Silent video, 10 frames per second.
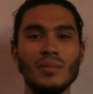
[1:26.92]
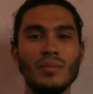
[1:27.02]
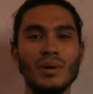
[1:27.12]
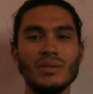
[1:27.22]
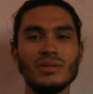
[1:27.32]

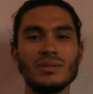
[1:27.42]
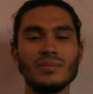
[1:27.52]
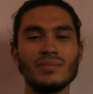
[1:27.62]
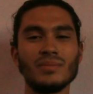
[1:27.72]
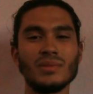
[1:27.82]
but
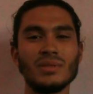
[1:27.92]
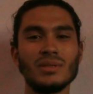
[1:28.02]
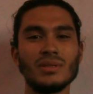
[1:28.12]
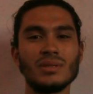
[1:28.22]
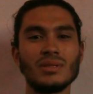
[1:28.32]

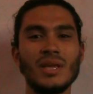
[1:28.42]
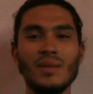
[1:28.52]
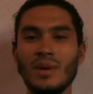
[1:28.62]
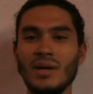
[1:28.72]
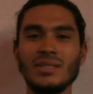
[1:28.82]
they
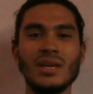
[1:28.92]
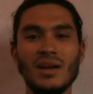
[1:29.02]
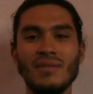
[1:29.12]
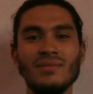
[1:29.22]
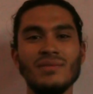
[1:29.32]
might
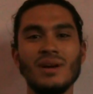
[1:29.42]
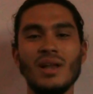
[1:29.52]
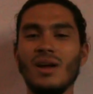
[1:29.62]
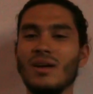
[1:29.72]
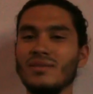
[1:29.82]
have a
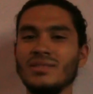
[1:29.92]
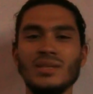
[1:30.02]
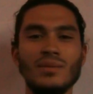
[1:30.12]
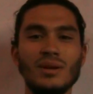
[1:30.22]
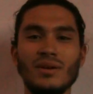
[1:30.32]
lot of
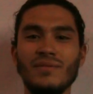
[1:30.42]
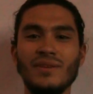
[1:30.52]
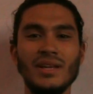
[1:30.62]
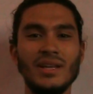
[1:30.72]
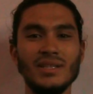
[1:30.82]
similar
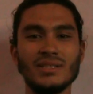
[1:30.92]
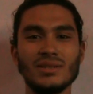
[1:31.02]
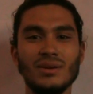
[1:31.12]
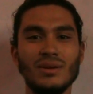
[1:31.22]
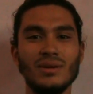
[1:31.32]
feelings
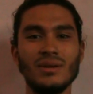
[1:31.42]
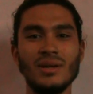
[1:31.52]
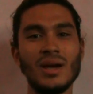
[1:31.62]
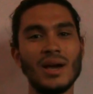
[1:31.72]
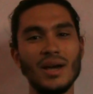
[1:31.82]
or
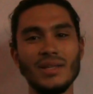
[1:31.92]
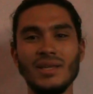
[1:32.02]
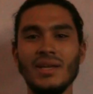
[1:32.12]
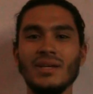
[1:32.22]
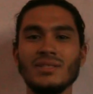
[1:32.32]

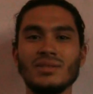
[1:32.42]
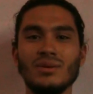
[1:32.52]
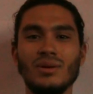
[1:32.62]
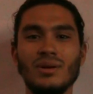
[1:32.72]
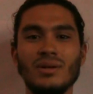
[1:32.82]
ideas
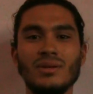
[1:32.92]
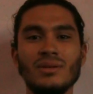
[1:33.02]
or